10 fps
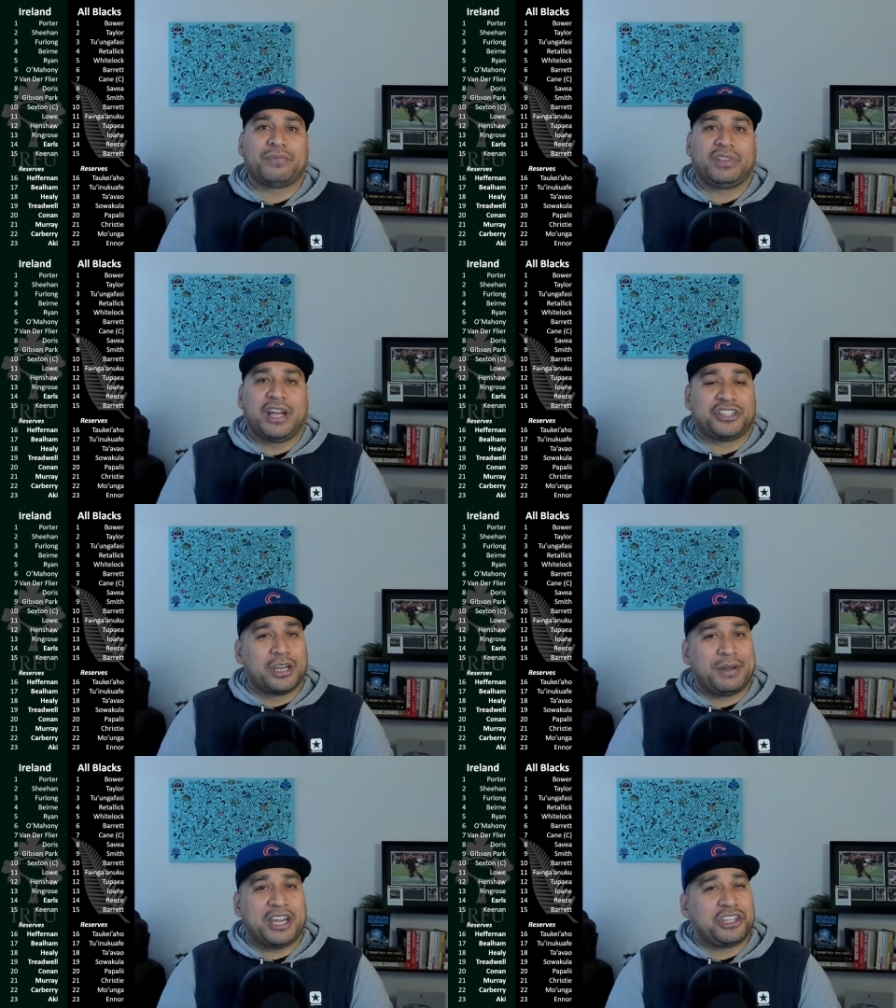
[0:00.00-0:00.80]
it's going
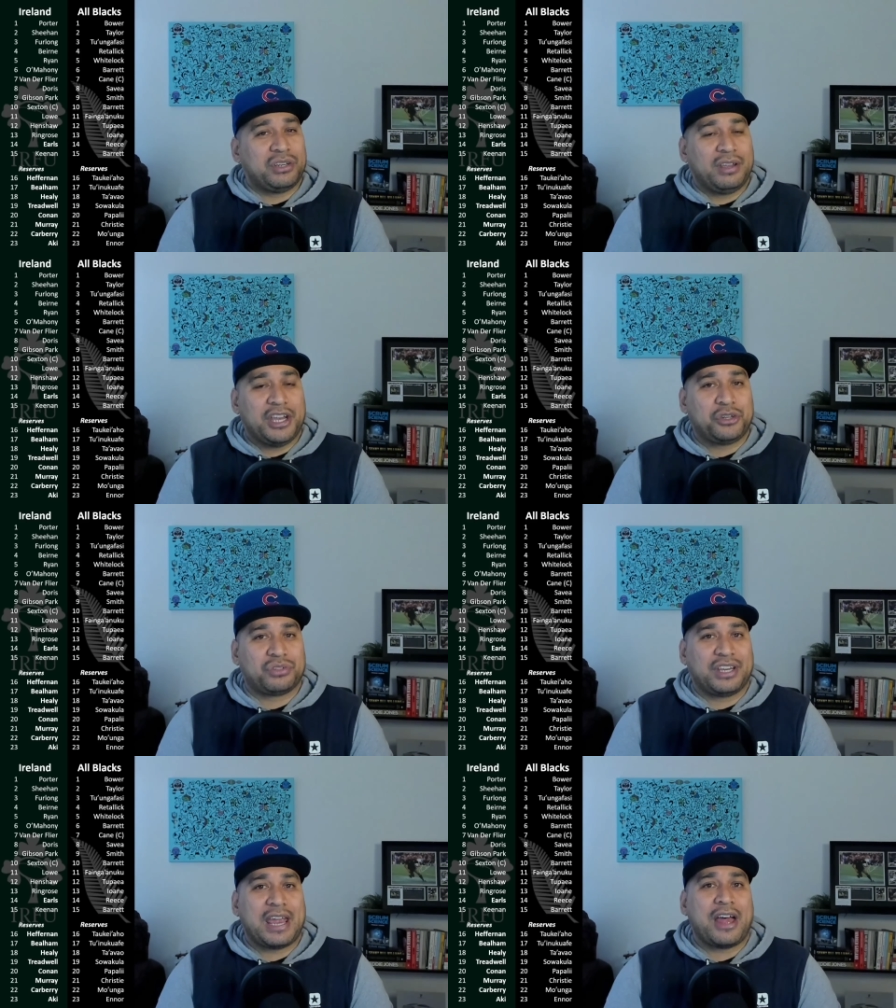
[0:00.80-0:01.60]
to be
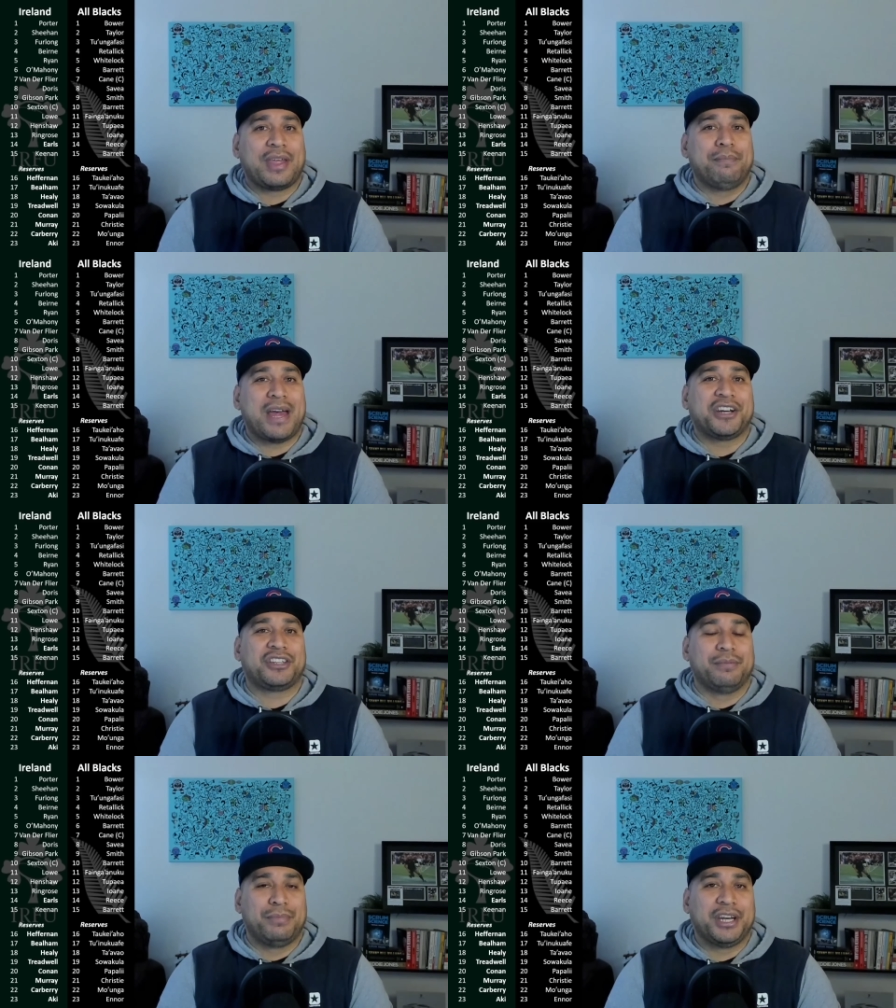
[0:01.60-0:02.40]
interesting how they manage
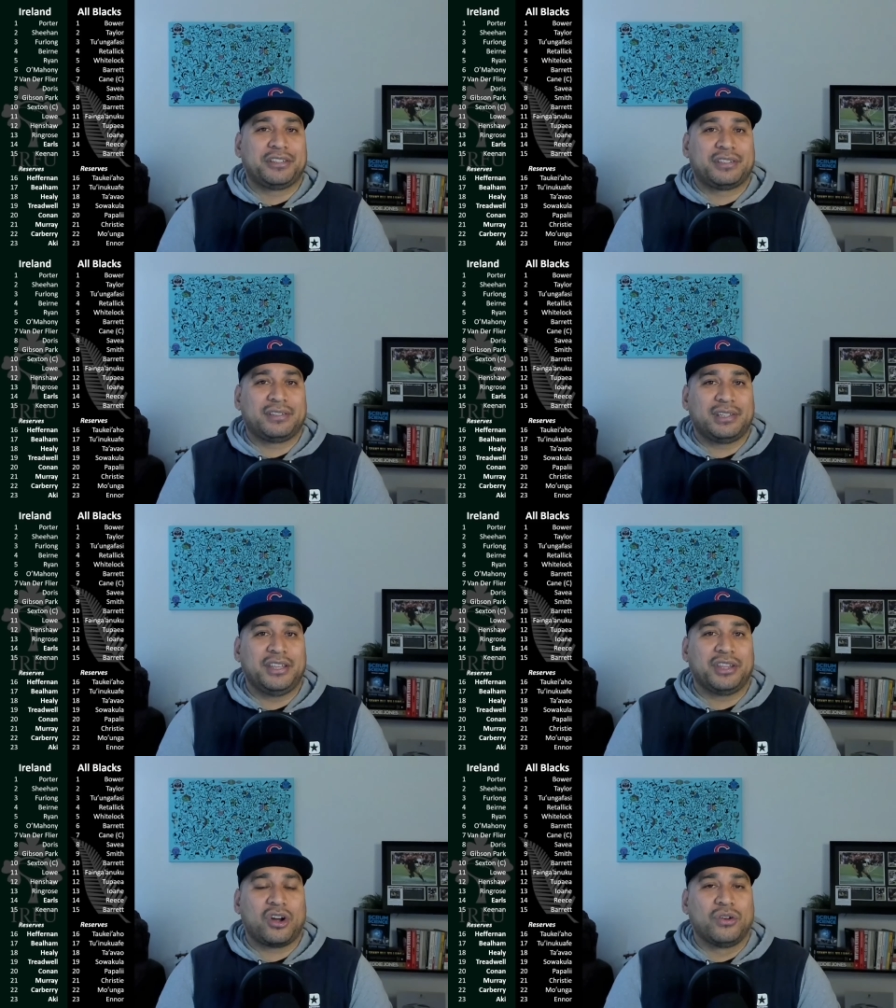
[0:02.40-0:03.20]
the minutes in
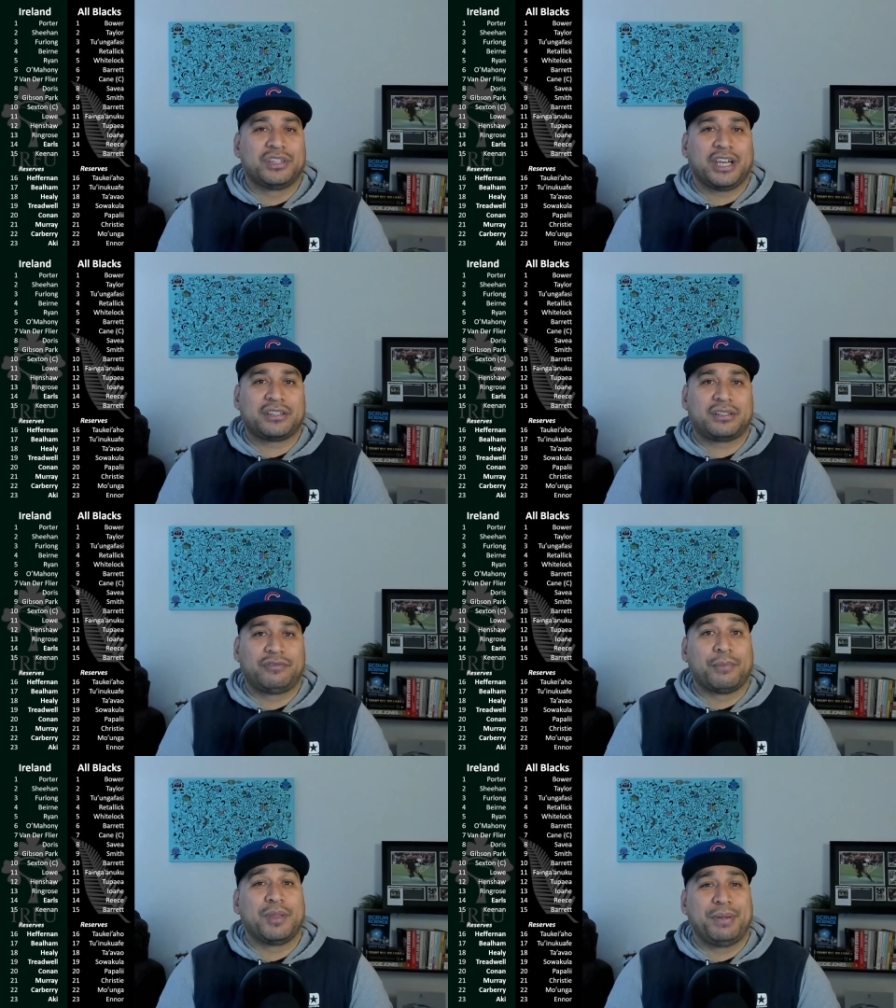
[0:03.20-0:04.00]
the context
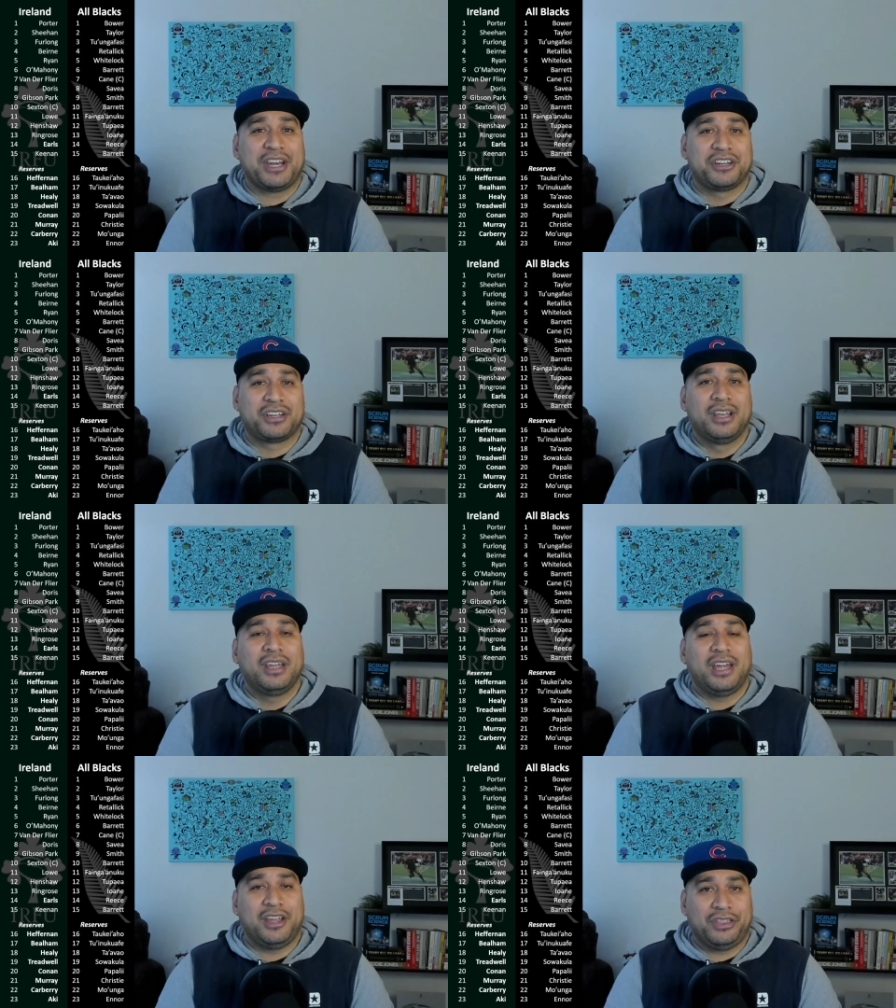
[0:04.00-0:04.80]
from the bench,
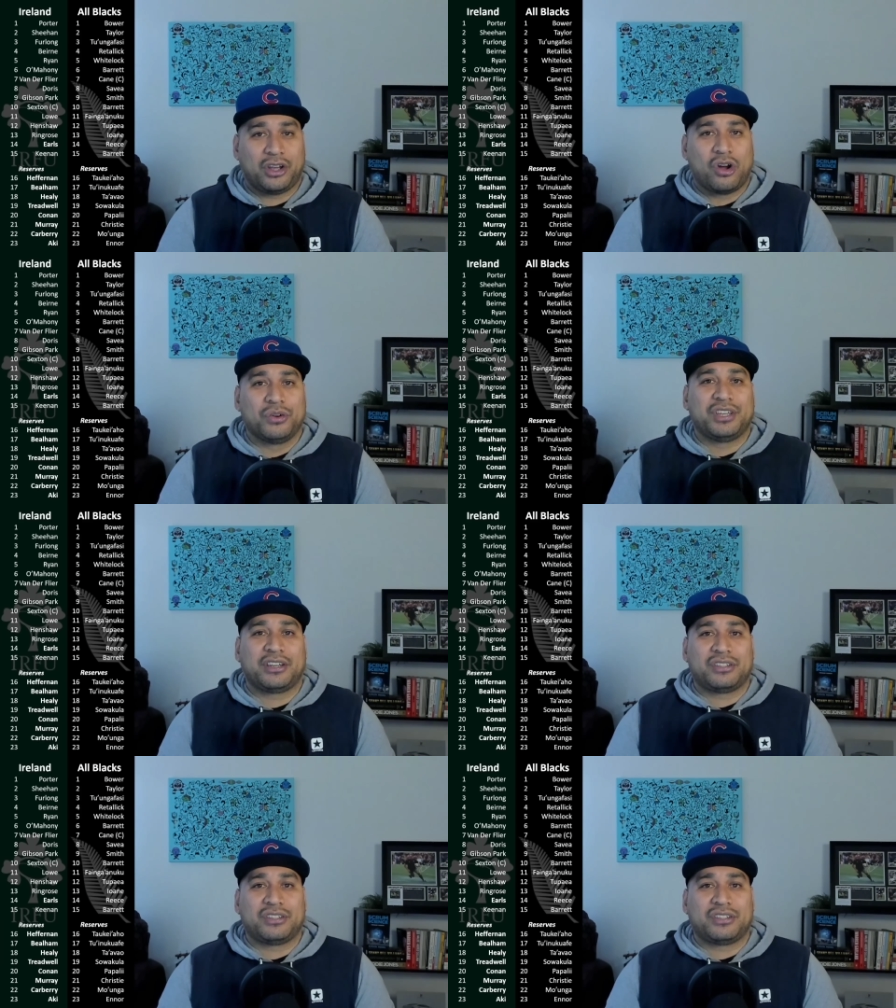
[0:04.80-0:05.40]
in the context